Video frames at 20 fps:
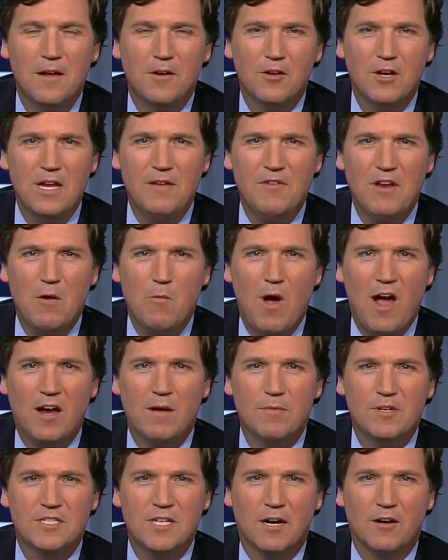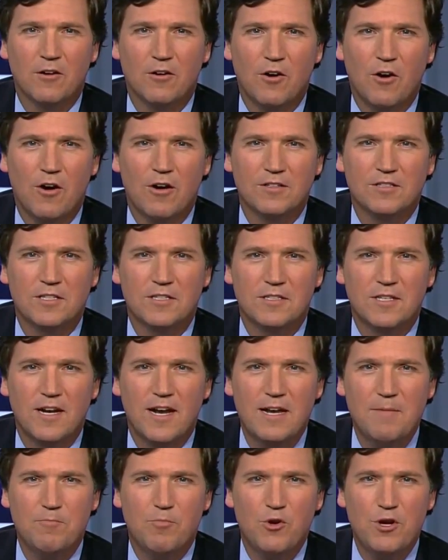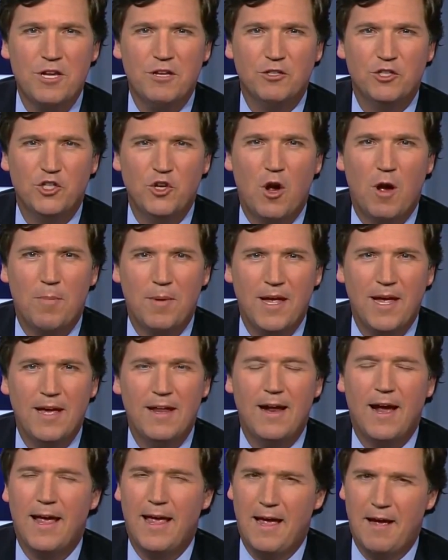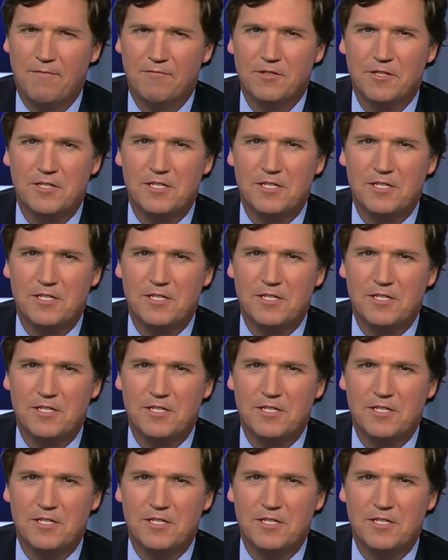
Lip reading: Good evening and welcome to Tucker Carlson tonight. Pretty good show up ahead, I have to